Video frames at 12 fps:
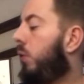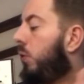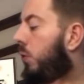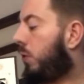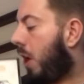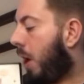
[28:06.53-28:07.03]

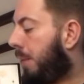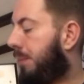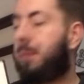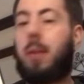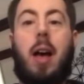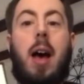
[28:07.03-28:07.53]
So,
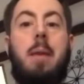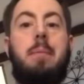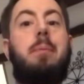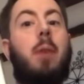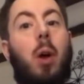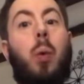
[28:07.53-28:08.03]

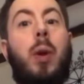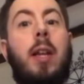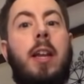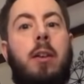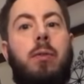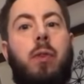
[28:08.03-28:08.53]
we
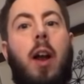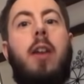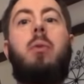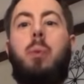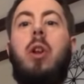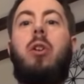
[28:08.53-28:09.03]
need to
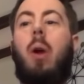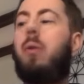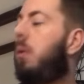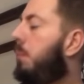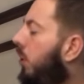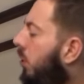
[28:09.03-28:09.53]
find window
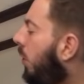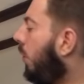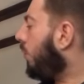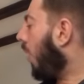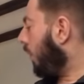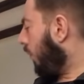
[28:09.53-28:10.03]
number
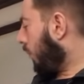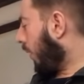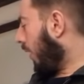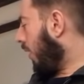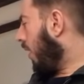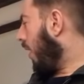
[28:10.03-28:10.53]
2, don't we?